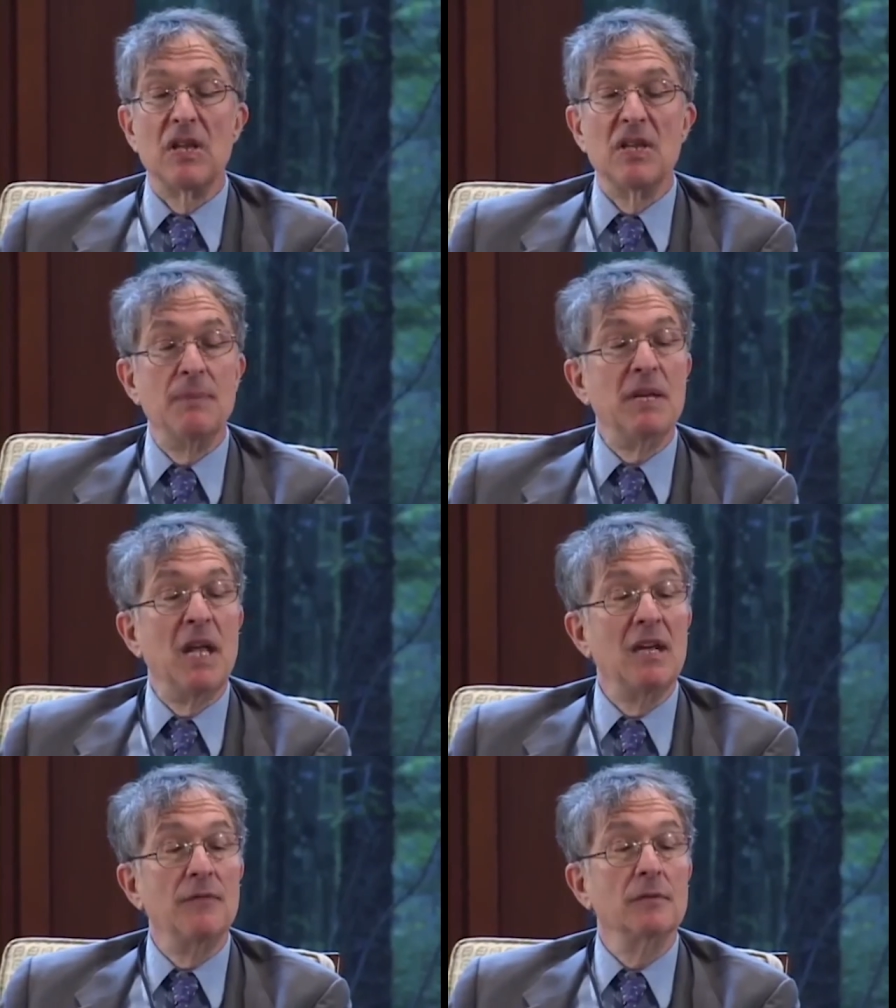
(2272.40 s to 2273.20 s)
they
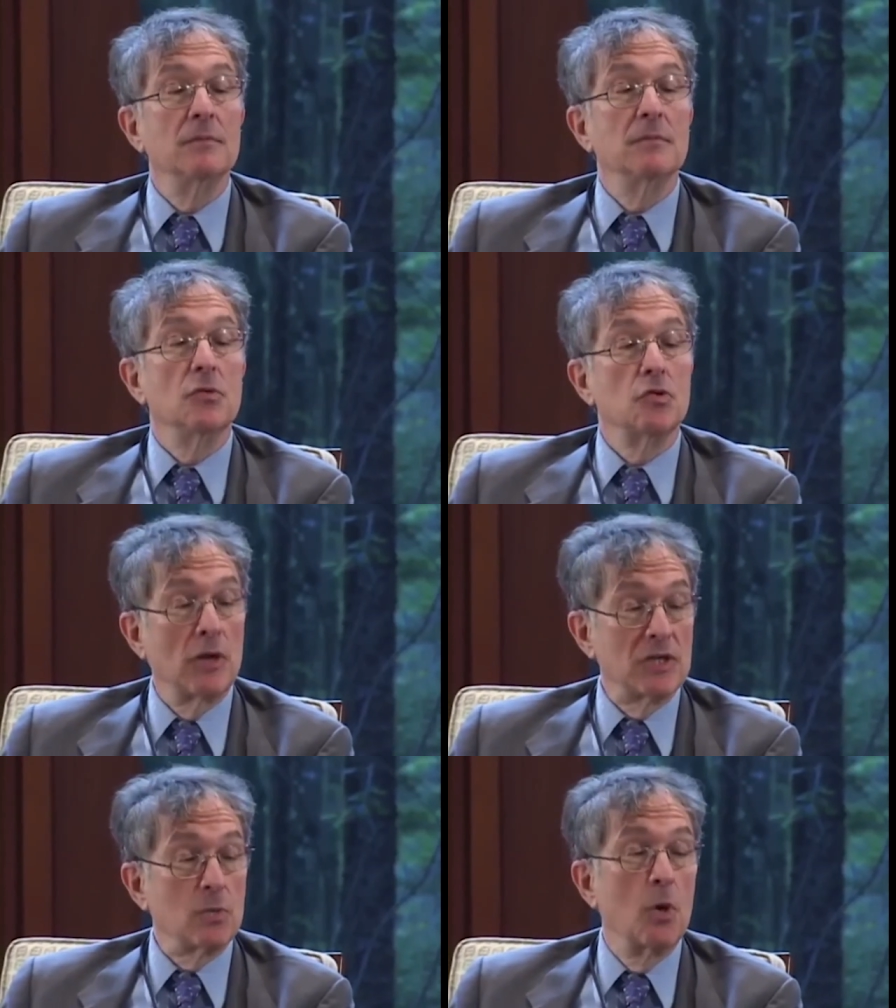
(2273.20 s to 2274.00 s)
behave
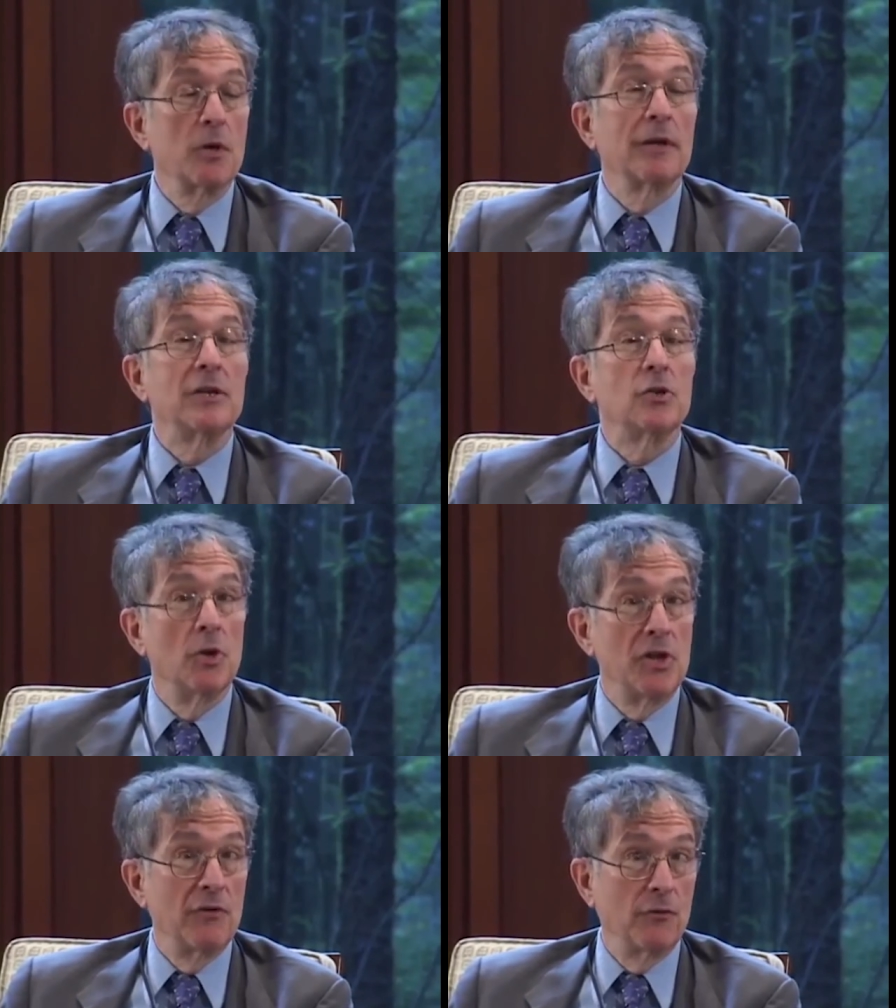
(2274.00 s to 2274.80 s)
trustworthily
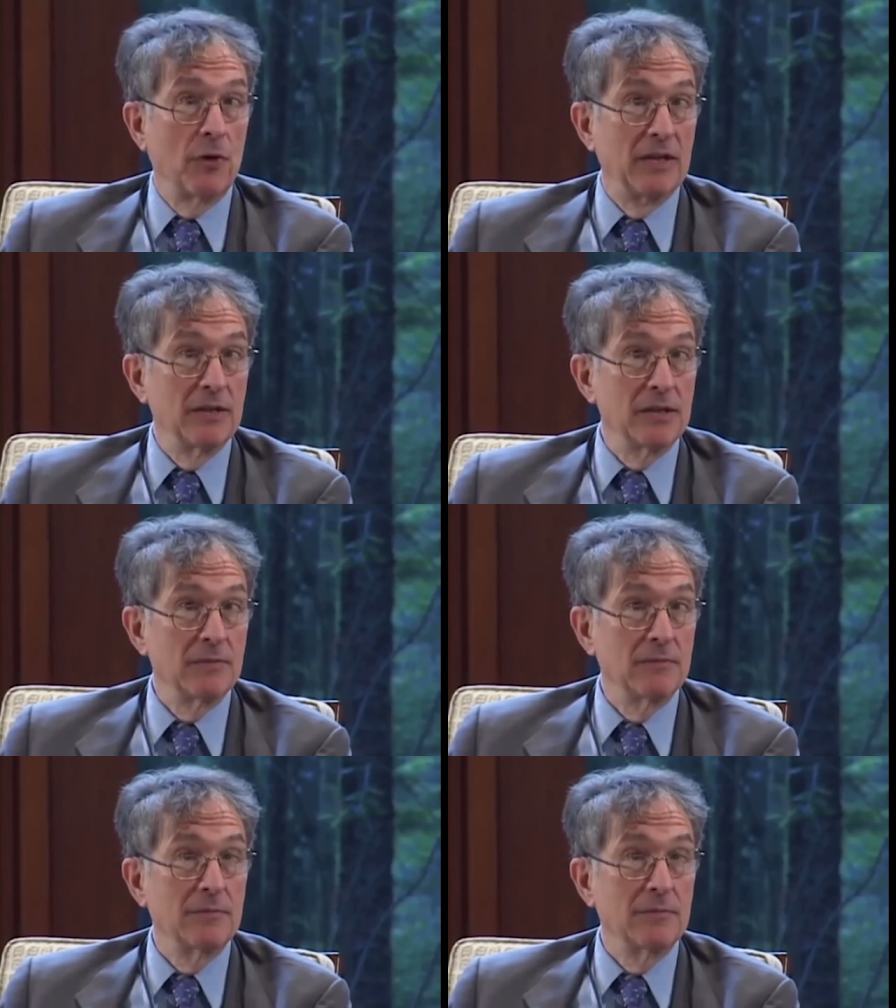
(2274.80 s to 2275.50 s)
toward their friends,